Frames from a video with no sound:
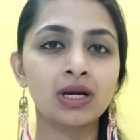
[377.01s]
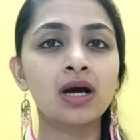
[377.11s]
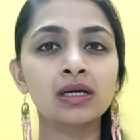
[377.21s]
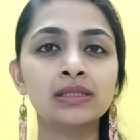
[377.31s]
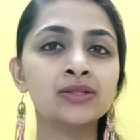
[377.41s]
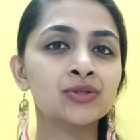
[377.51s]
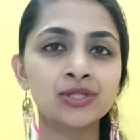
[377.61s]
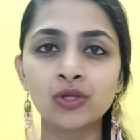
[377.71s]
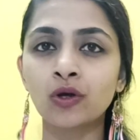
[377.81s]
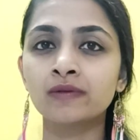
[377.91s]

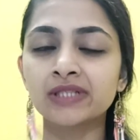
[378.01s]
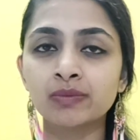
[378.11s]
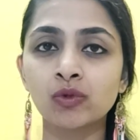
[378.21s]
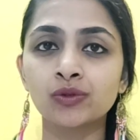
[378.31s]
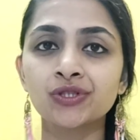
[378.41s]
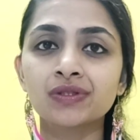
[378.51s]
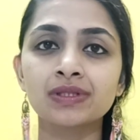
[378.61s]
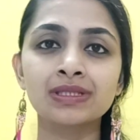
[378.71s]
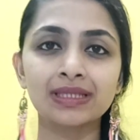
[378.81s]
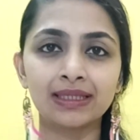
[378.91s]
unresolved
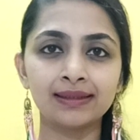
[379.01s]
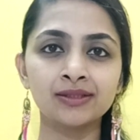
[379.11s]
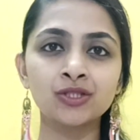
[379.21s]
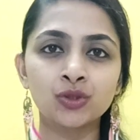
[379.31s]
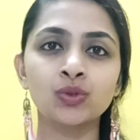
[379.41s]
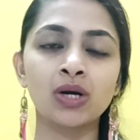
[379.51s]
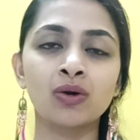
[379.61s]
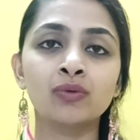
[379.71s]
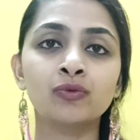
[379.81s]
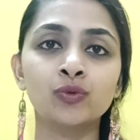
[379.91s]
emotions into
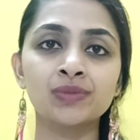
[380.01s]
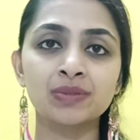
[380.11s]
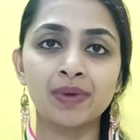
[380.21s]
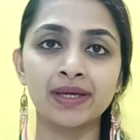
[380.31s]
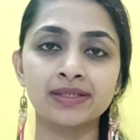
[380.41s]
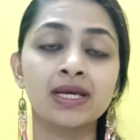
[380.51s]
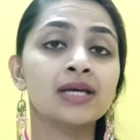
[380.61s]
our womb space.